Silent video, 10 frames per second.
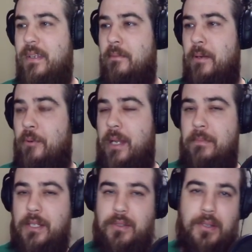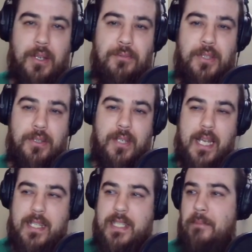But what I'm going to do here for you
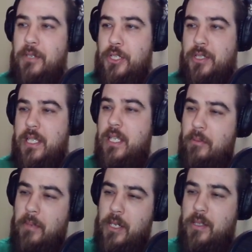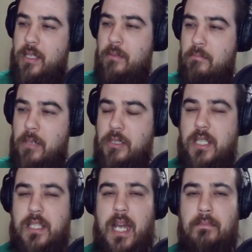guys is I'm going to, you know, mo most
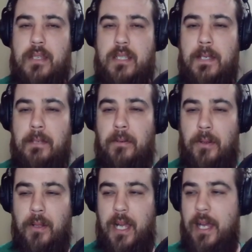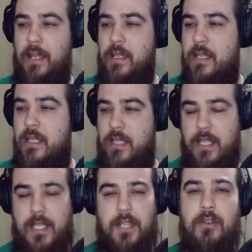of the time these people, uh, they
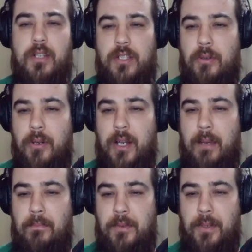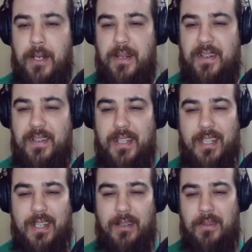set their Discord up to where,
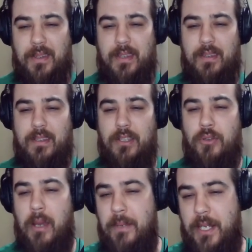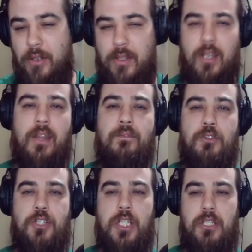you know, you come in here looking for
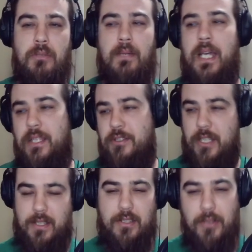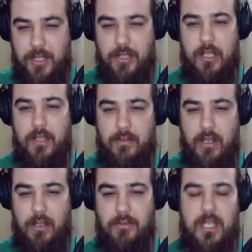cheats, you buy the cheats, you get the, you
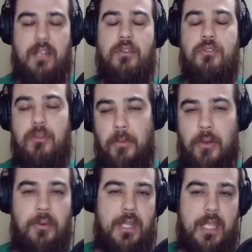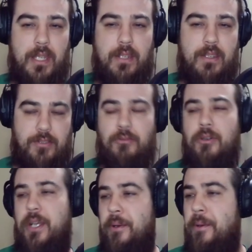know, technical support within the
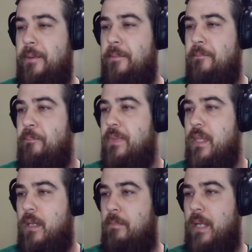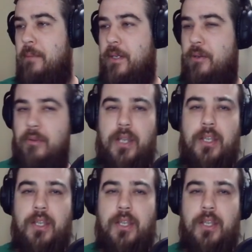Discord here. But I'm going to run